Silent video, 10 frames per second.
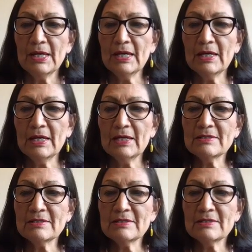
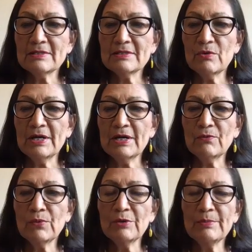And so
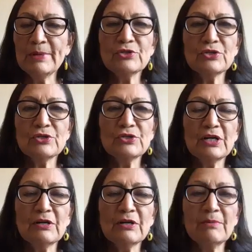we'll make sure,